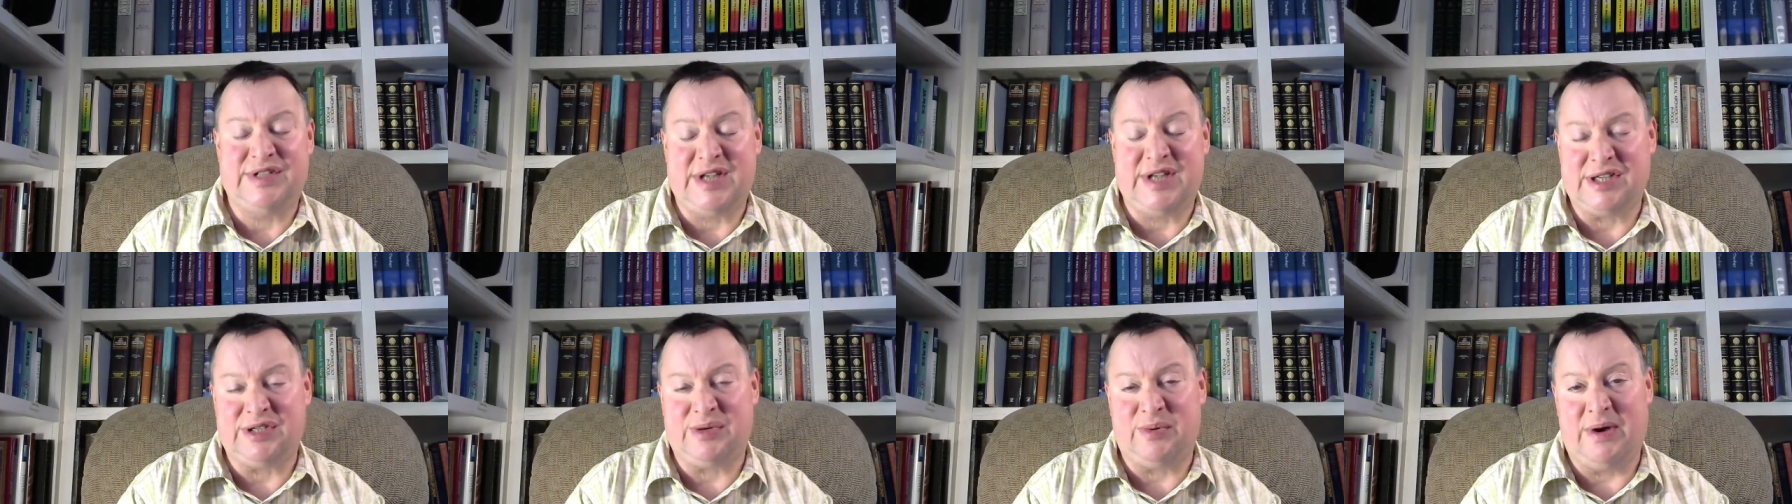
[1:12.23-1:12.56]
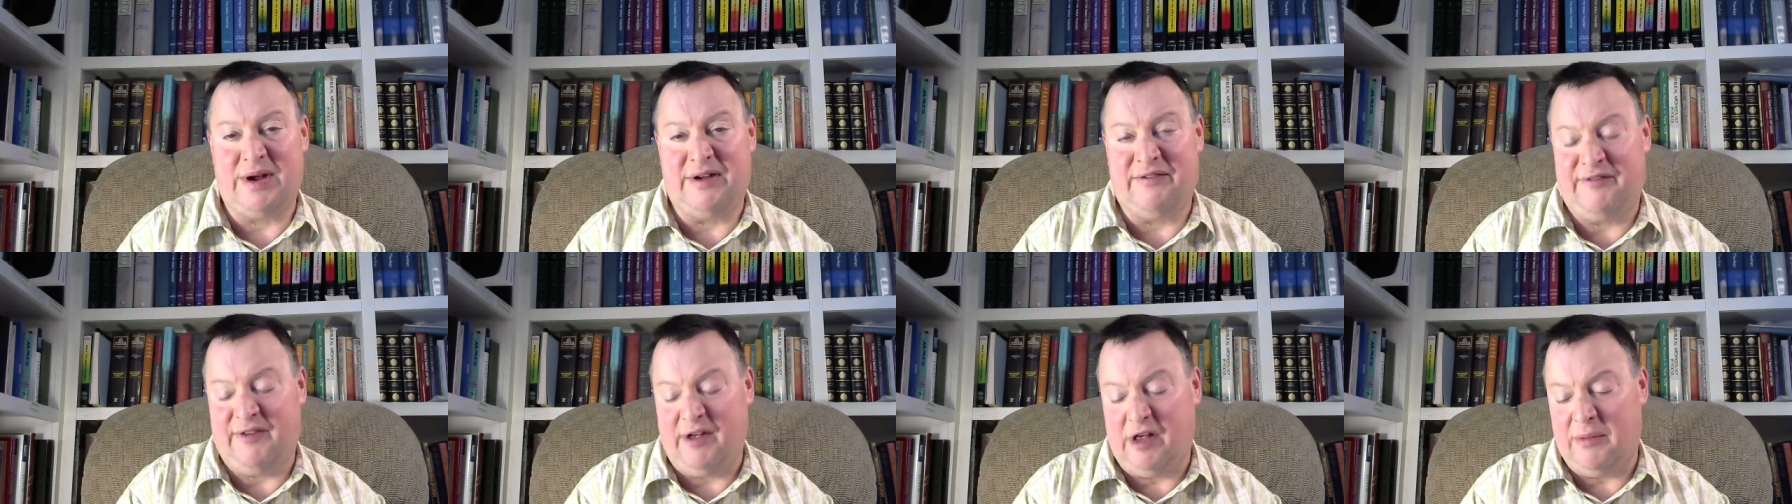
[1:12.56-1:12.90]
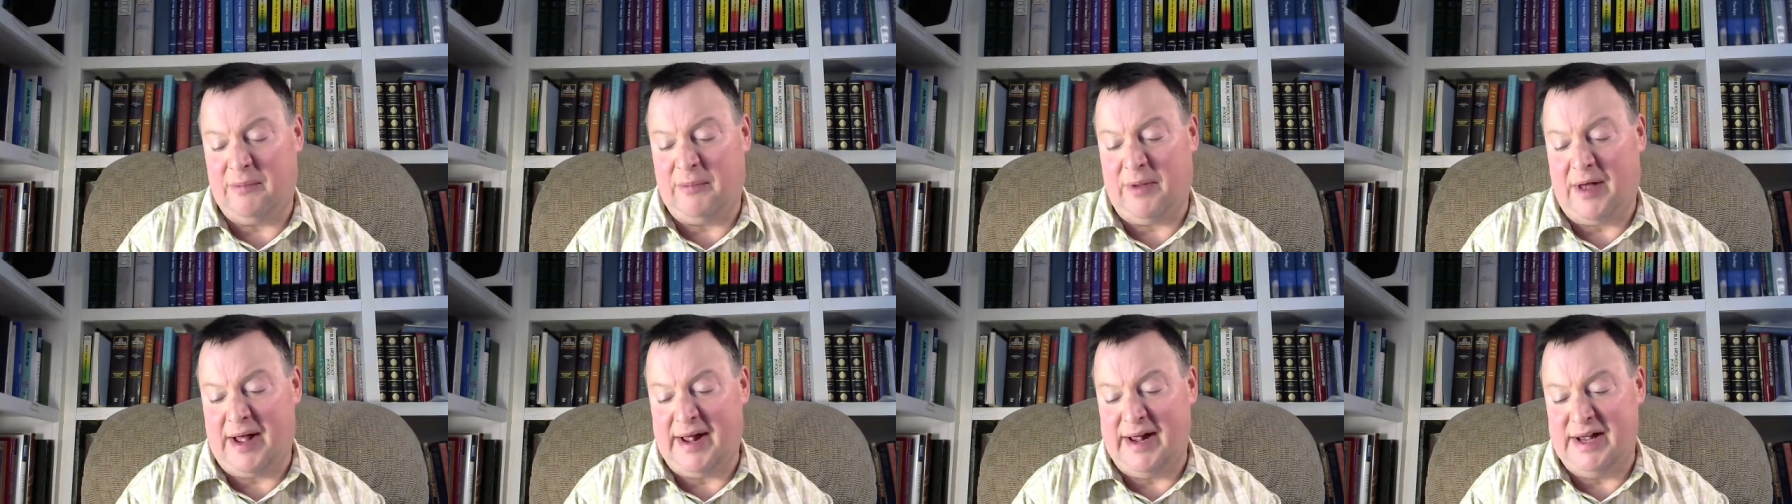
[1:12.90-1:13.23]
Caesarea
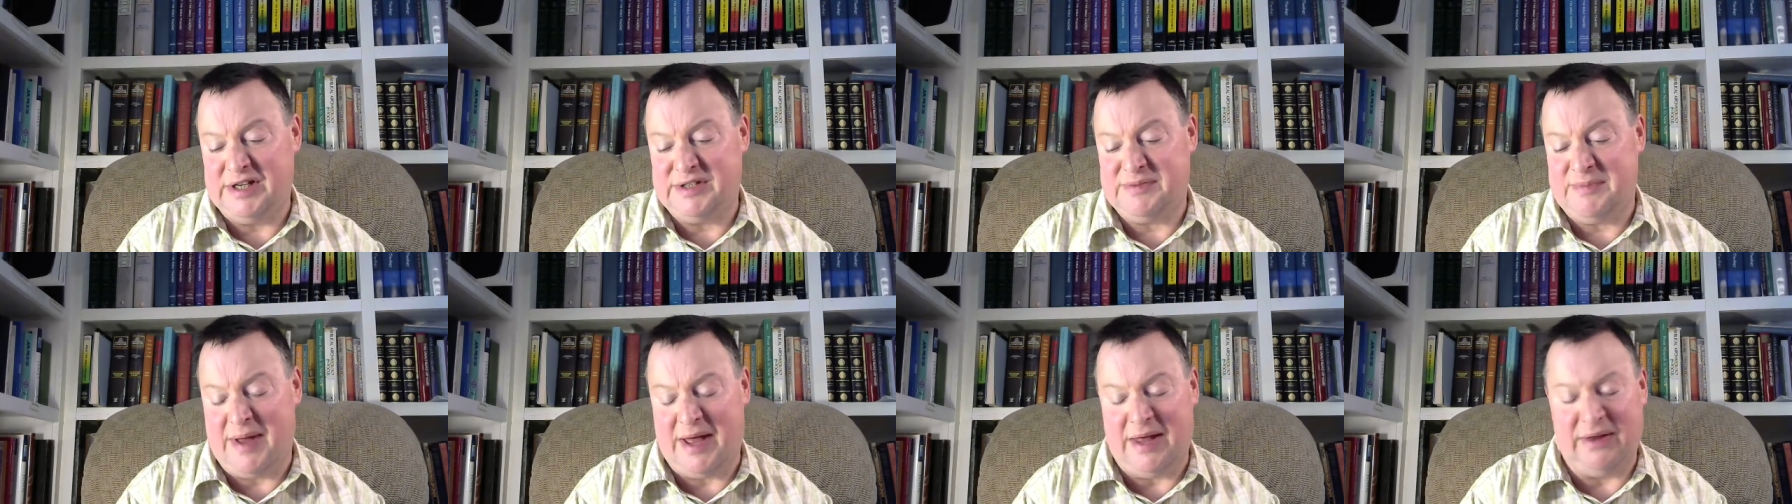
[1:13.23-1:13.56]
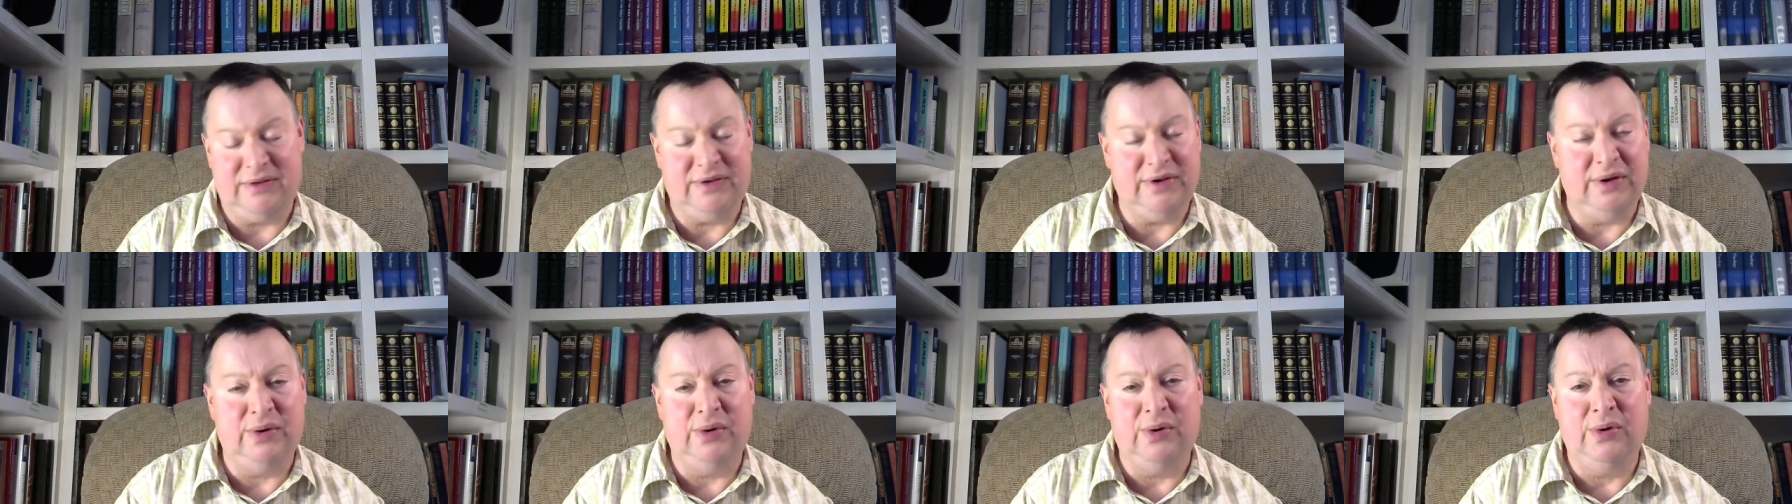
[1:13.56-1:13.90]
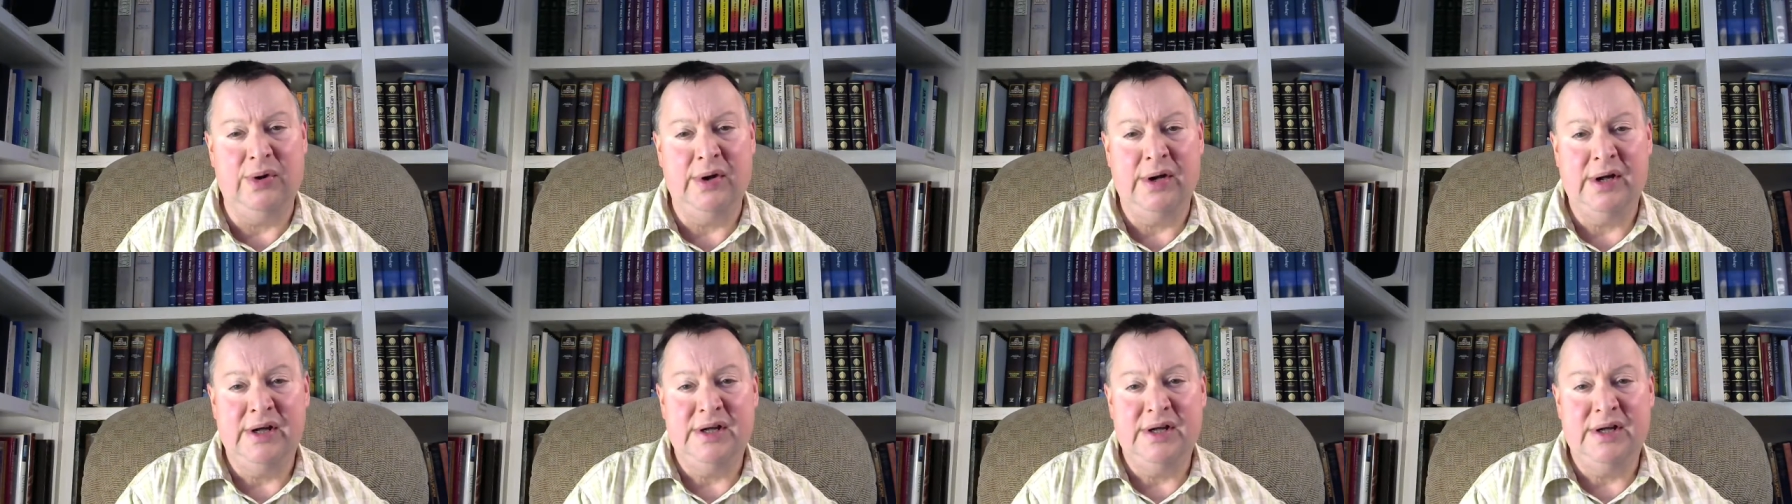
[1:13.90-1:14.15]
Philippi, as Matthew